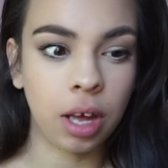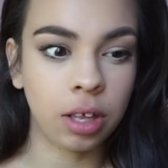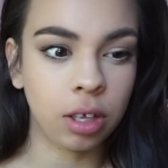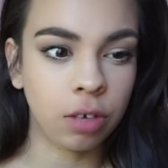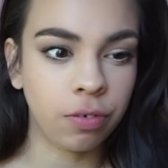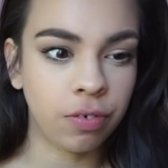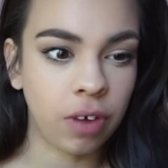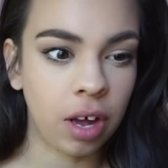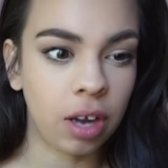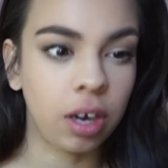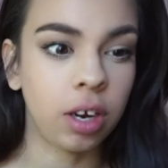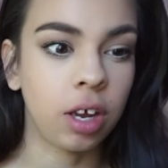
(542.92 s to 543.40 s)
other
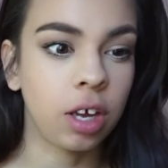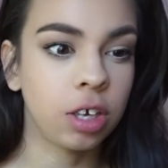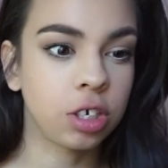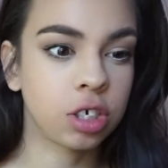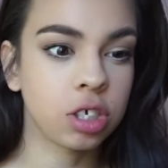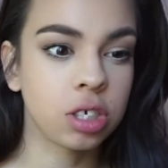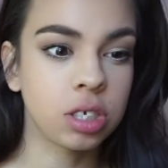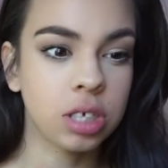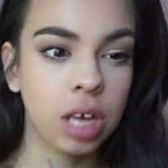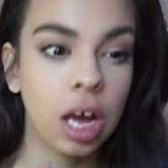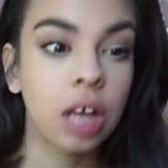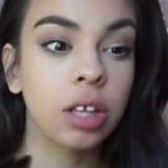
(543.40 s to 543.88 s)

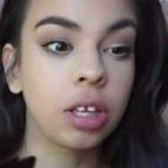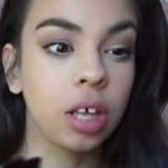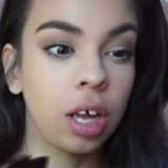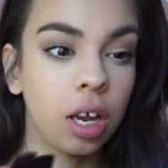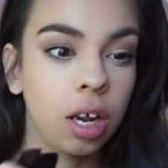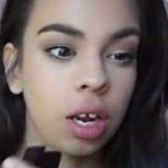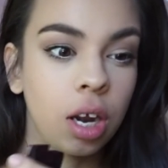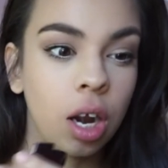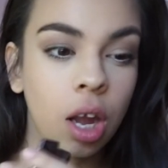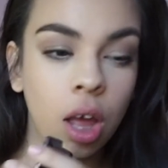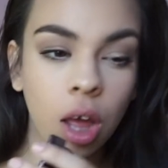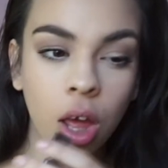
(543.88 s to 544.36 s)
foundations out
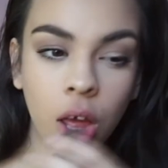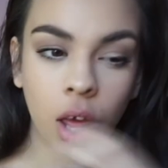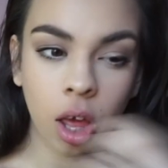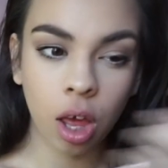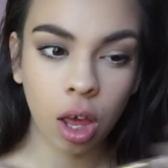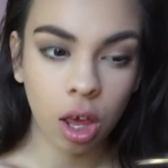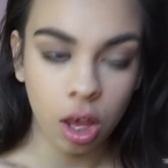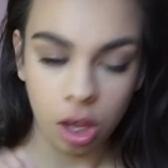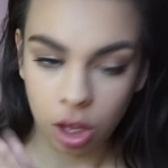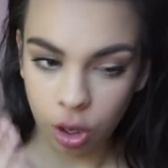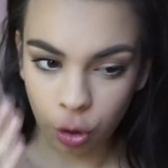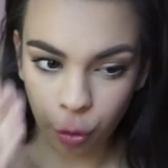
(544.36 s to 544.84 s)
that
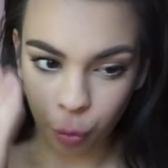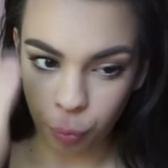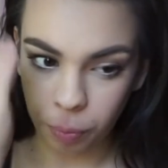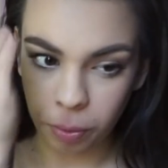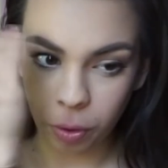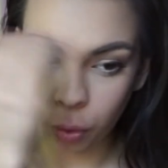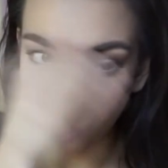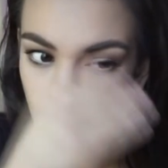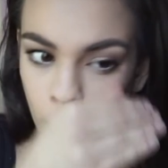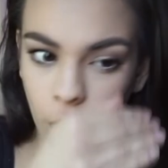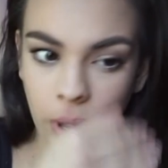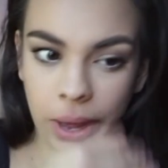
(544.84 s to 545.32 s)
it will
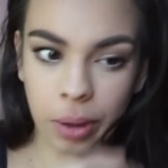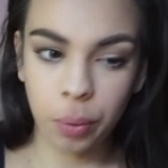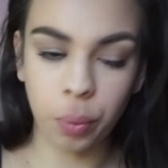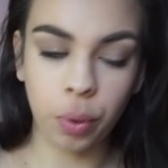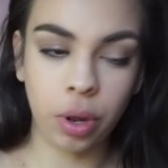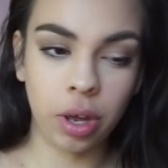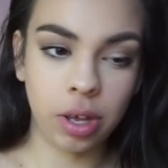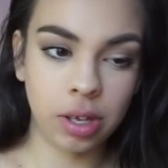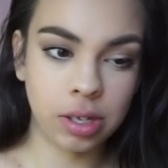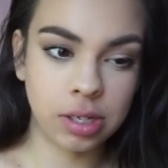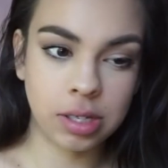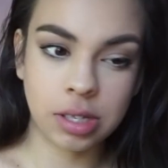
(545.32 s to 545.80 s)
be way
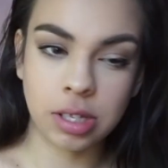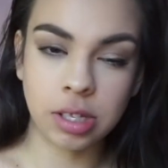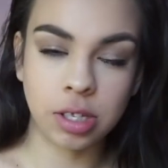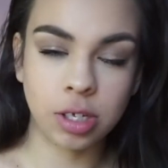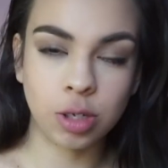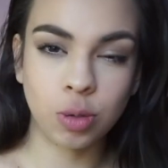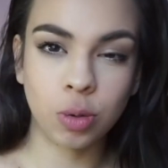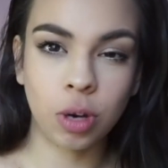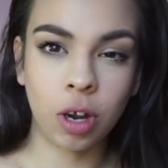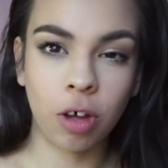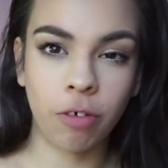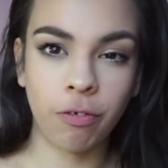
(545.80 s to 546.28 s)
worse than
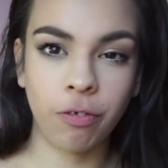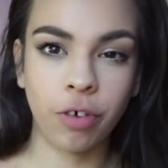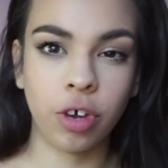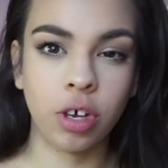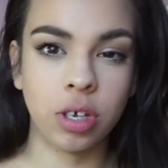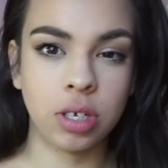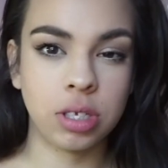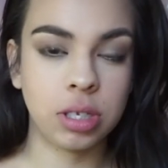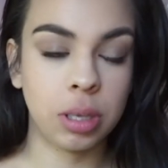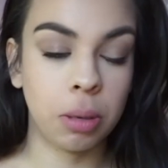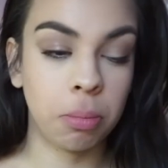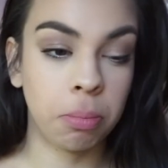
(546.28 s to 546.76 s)
this when I
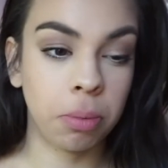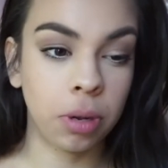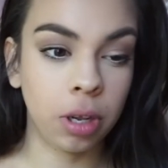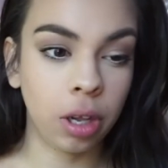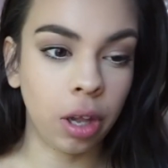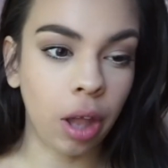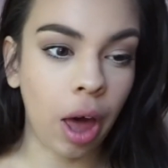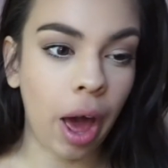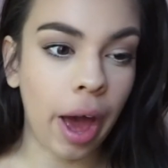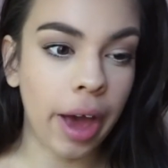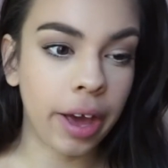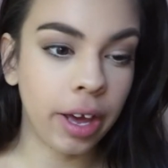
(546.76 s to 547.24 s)
first
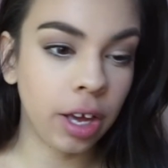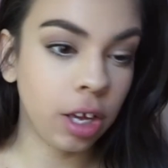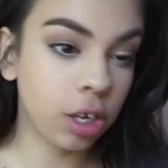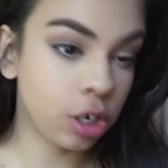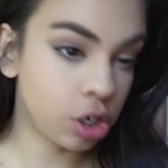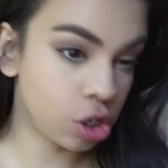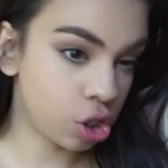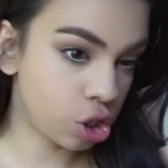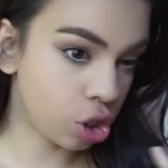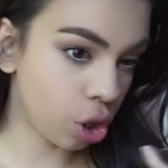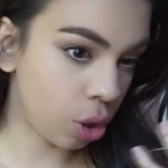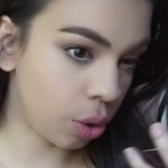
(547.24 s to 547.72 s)
apply
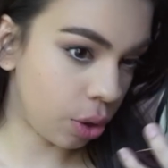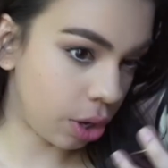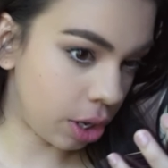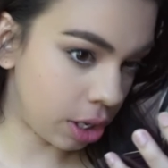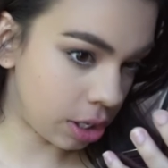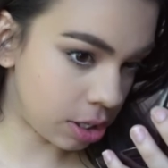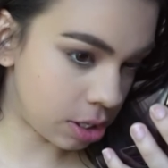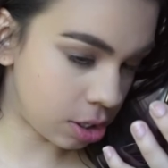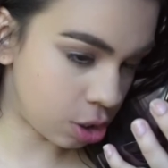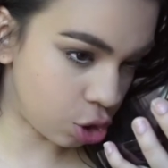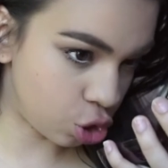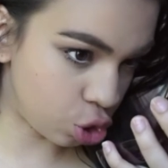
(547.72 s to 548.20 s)
it, so
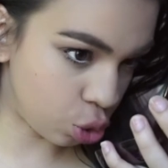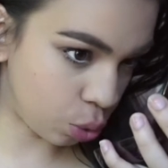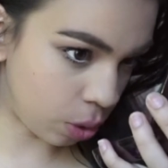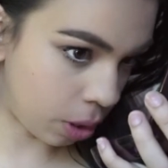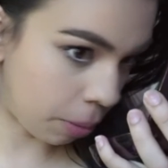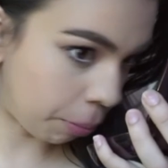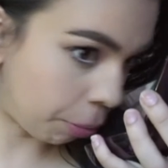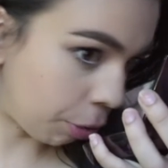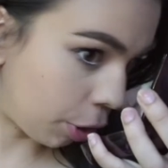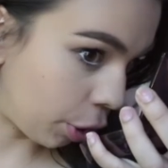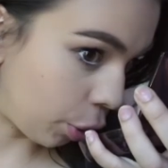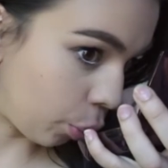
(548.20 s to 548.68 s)
it's
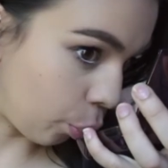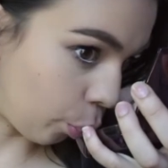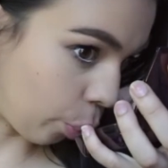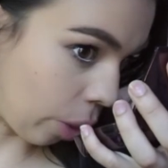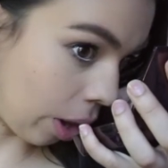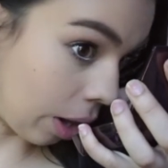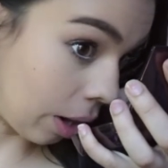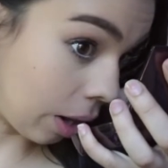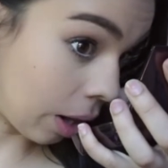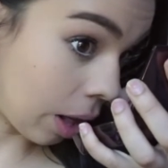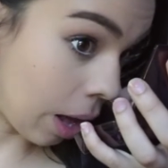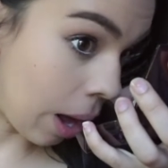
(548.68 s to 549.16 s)
doing pretty
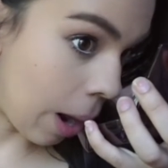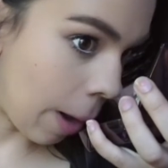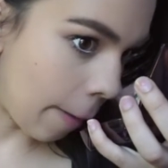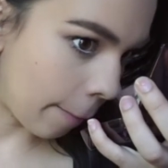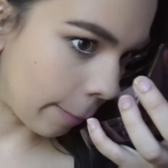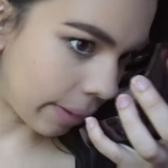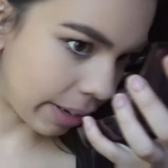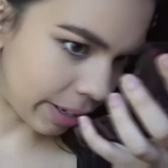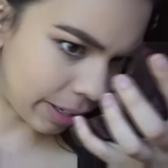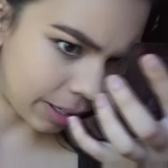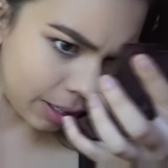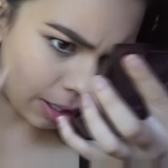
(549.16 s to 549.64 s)
well,
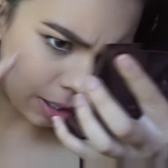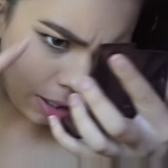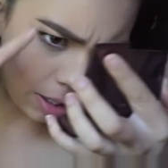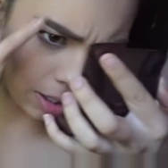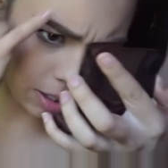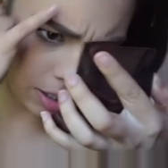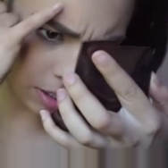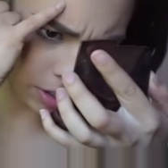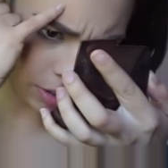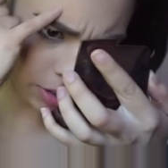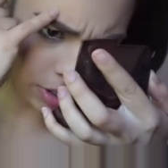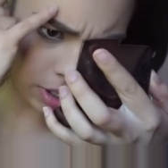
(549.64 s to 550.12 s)
but it
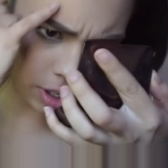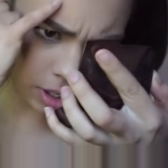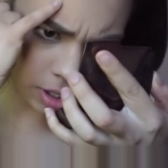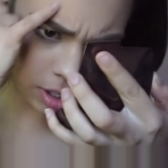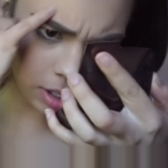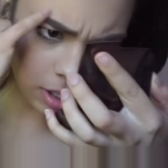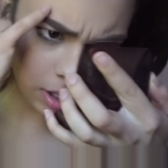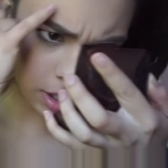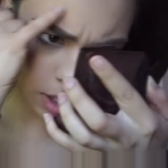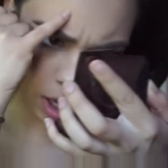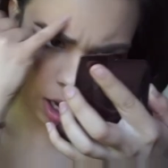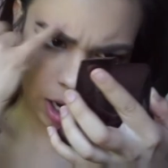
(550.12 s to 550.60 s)
is
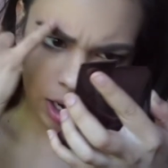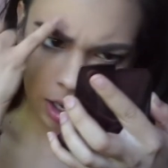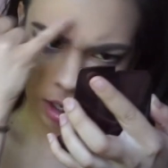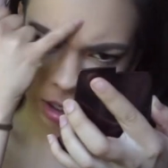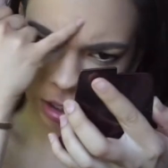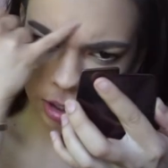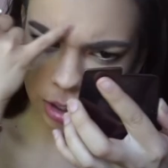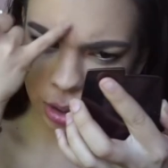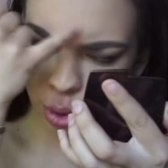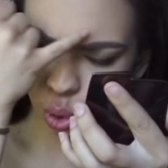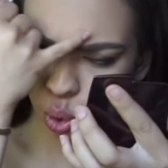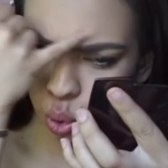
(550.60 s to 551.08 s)

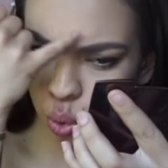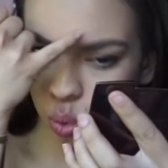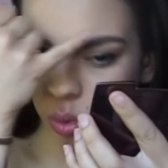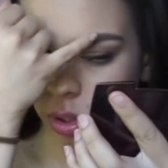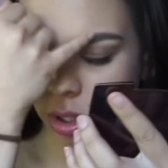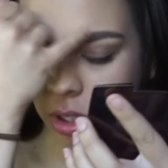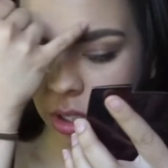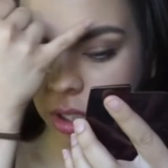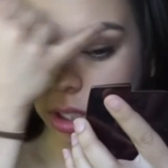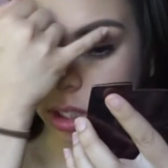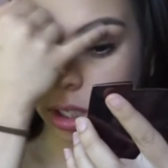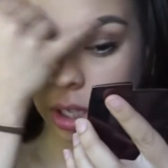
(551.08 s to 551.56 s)
starting to
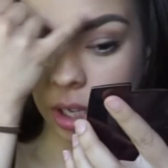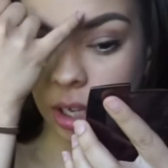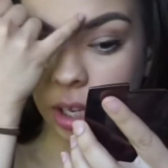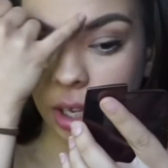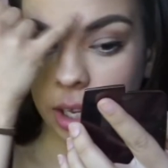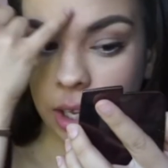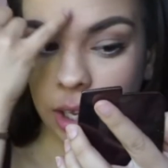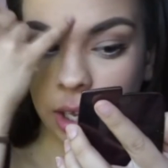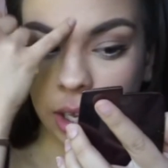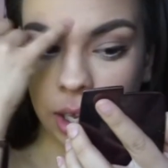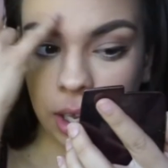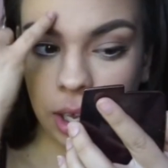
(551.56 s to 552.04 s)

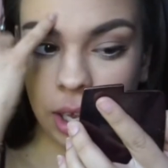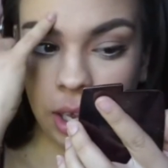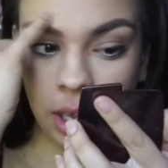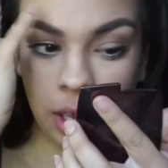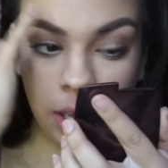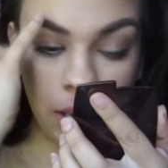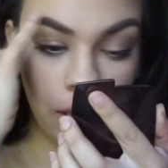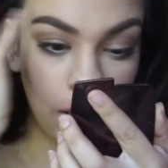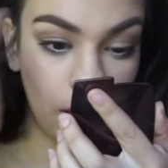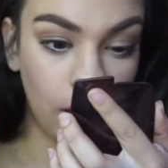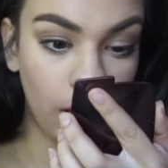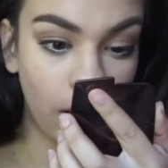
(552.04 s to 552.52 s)
sink
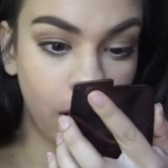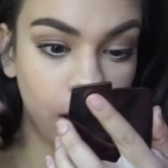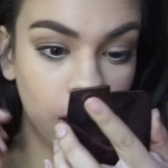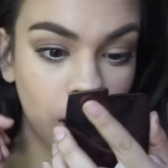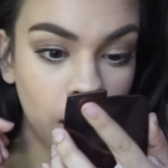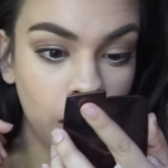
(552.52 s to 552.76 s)
in.